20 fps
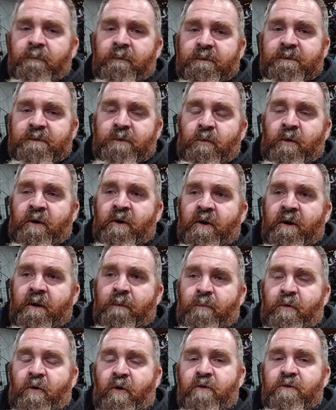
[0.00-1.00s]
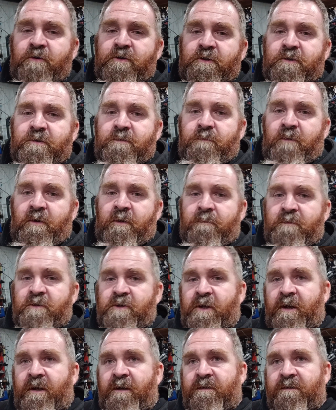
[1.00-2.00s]
So when I approached my
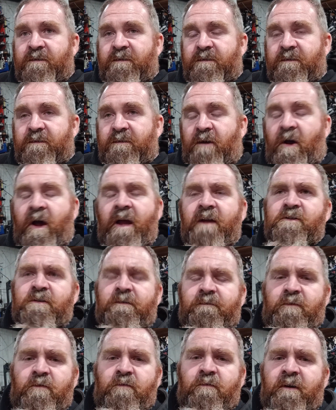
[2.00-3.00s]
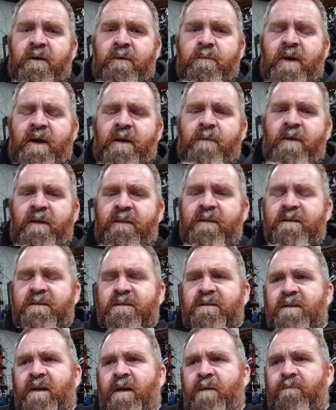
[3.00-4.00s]
machinist, I actually feel really bad about
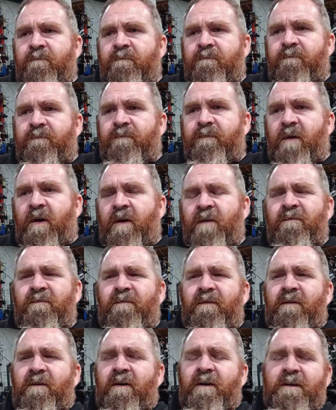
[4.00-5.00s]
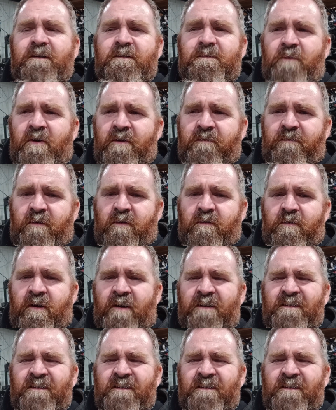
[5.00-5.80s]
this. I don't feel like it's my fault.